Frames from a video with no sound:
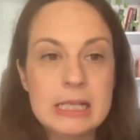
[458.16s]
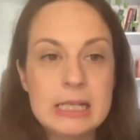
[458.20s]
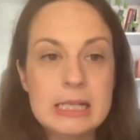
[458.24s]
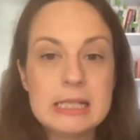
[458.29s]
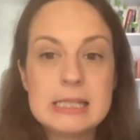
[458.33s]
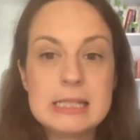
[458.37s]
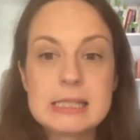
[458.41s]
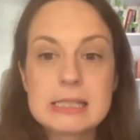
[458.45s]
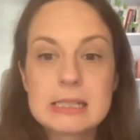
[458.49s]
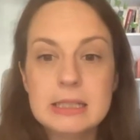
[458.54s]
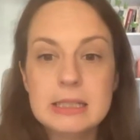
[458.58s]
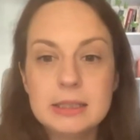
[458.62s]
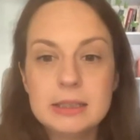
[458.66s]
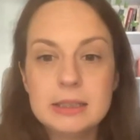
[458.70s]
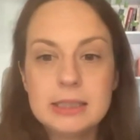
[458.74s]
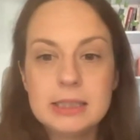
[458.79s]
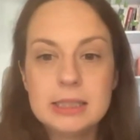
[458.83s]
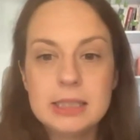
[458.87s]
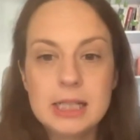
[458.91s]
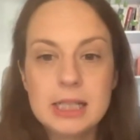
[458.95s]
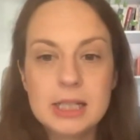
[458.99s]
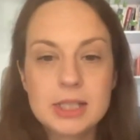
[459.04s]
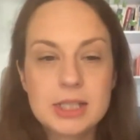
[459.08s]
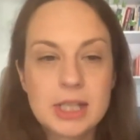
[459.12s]
It is
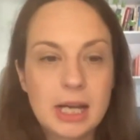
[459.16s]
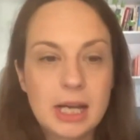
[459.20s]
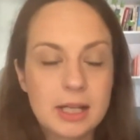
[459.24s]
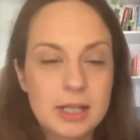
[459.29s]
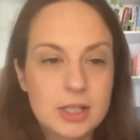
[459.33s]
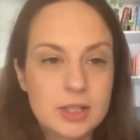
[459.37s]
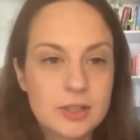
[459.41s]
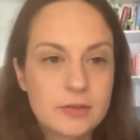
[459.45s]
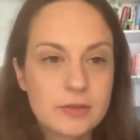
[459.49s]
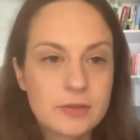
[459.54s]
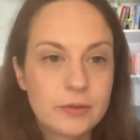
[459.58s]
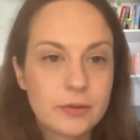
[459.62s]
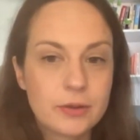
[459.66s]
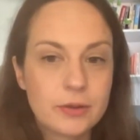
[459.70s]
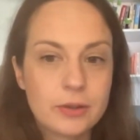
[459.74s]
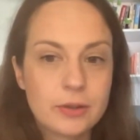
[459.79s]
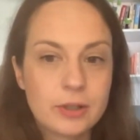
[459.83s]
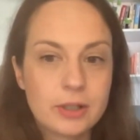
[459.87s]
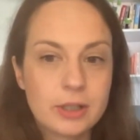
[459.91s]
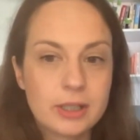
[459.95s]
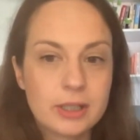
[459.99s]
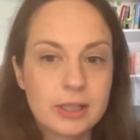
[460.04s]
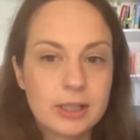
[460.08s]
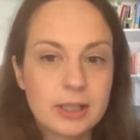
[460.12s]
clearly a challenge
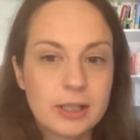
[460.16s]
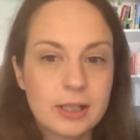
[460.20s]
for